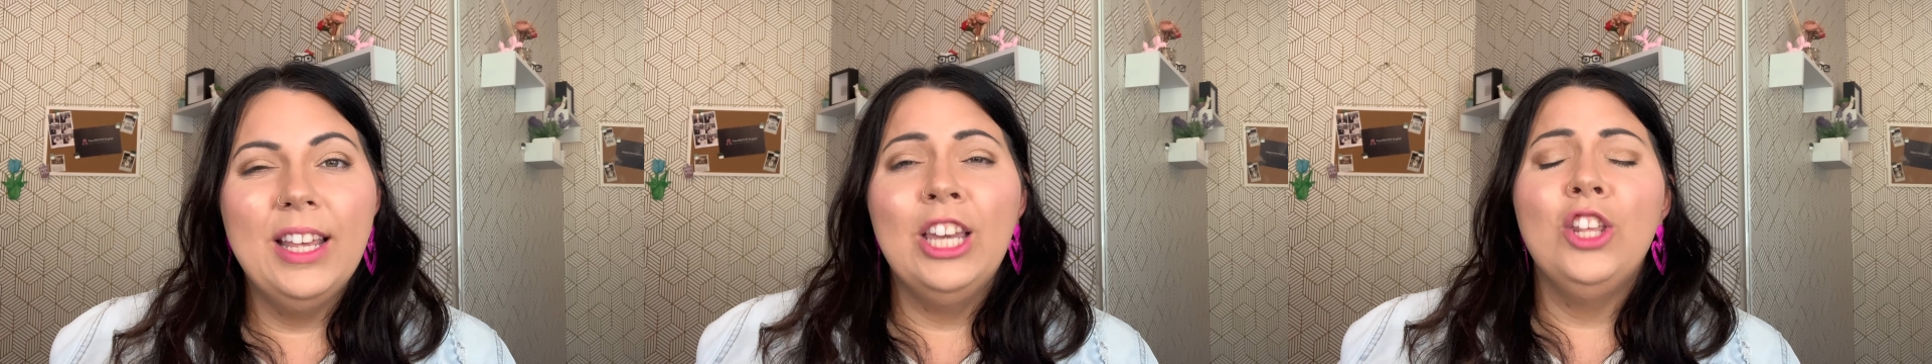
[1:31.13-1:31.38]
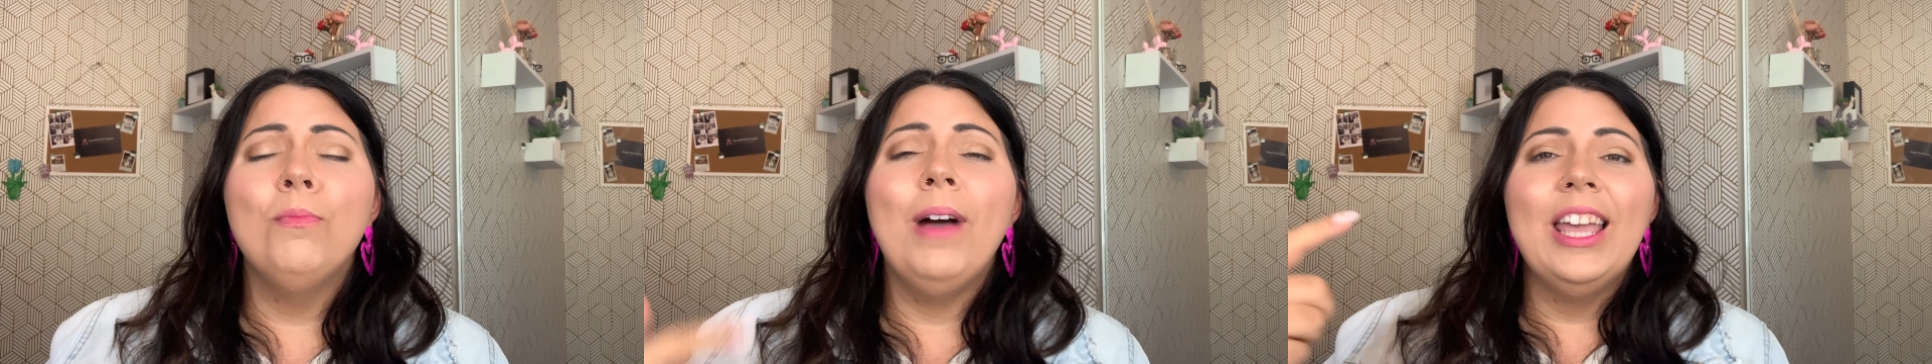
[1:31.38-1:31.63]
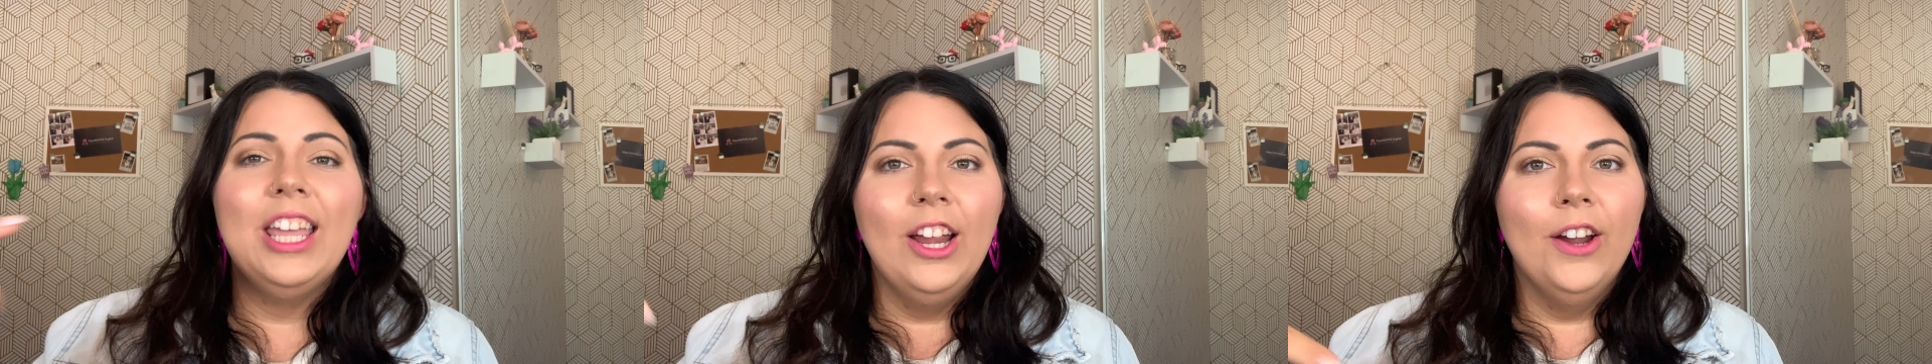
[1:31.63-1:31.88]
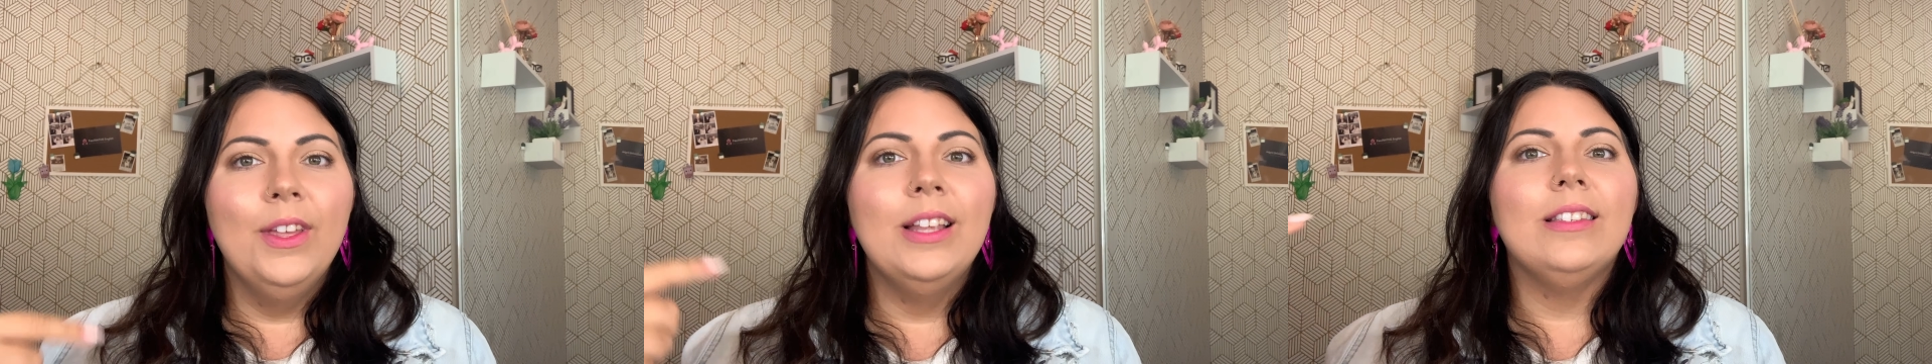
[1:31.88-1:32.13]
And you might
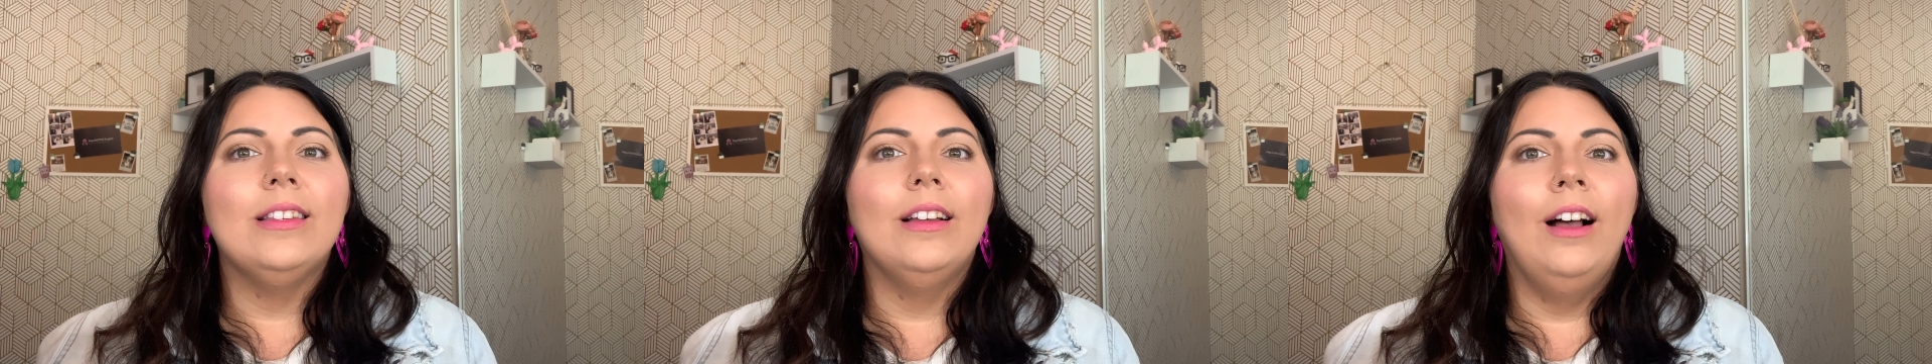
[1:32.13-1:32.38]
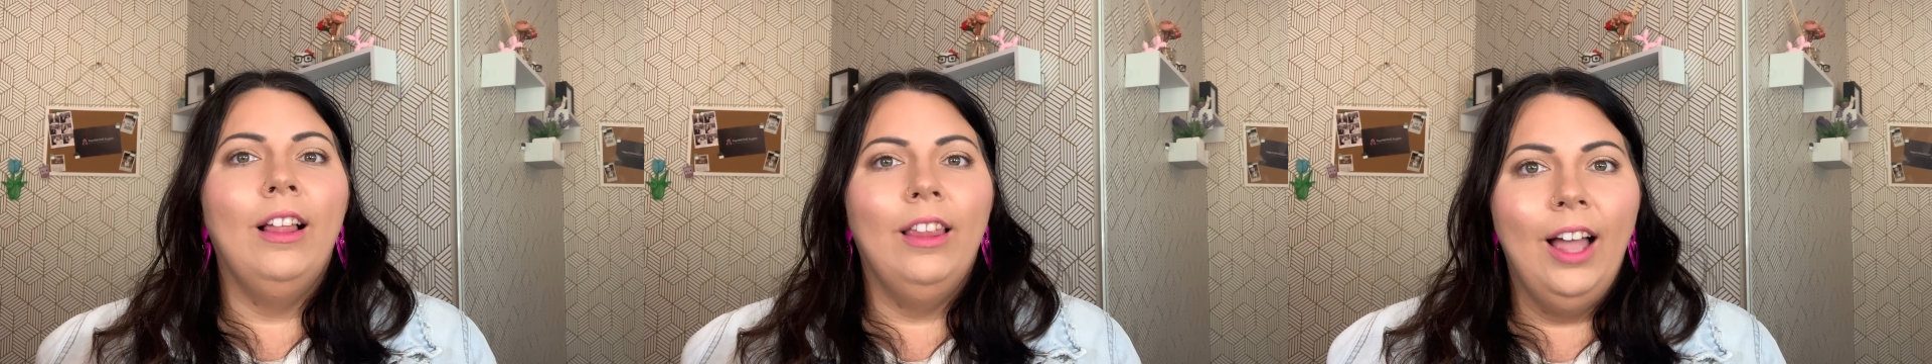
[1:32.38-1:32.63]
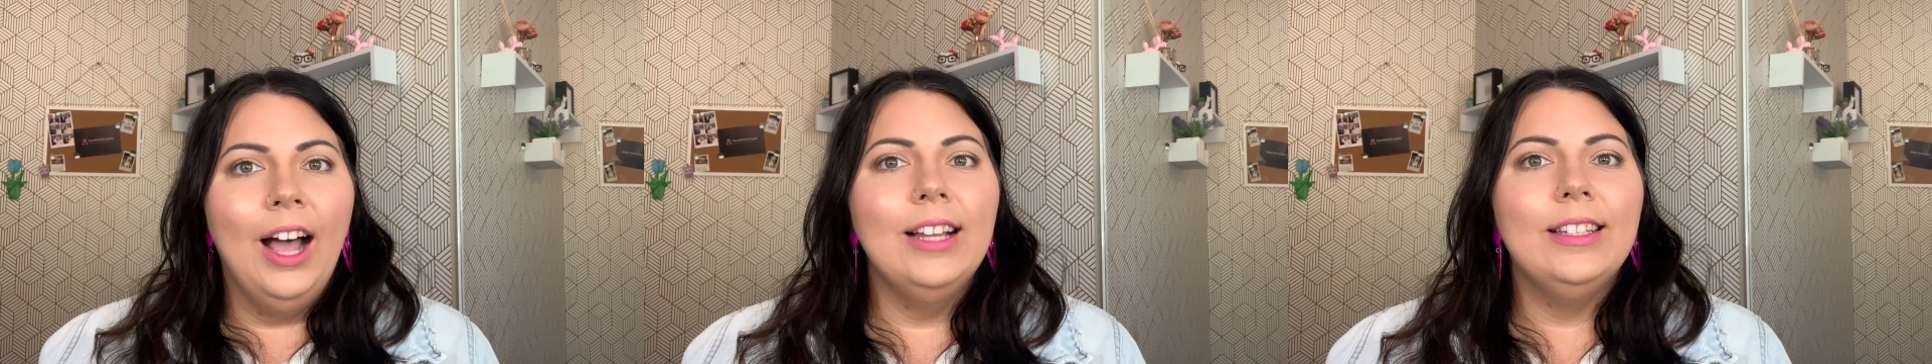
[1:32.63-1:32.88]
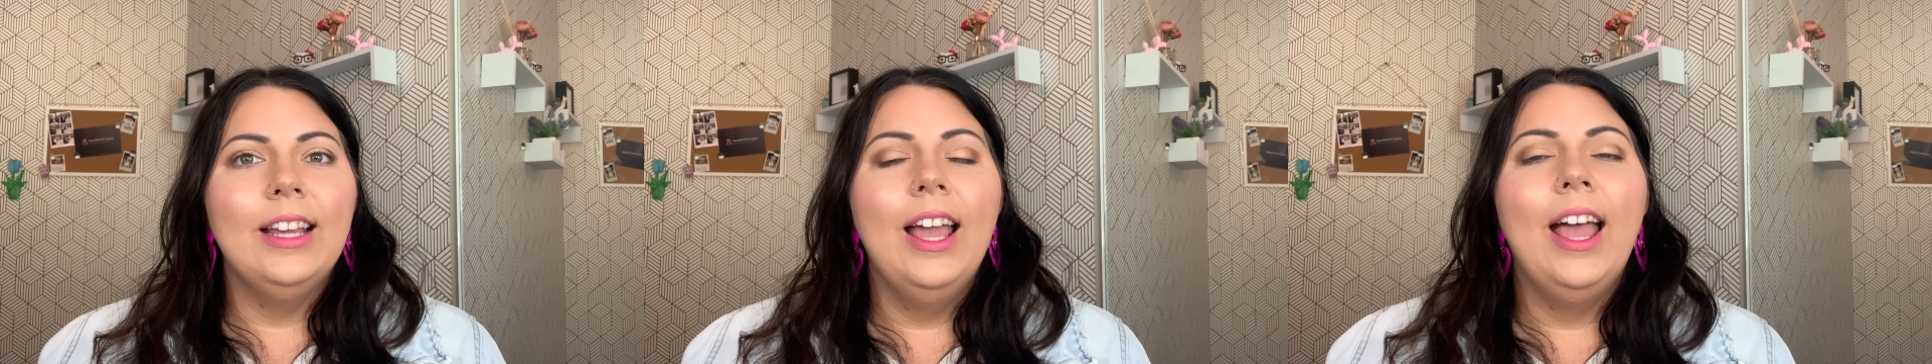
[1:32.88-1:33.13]
hear this a lot.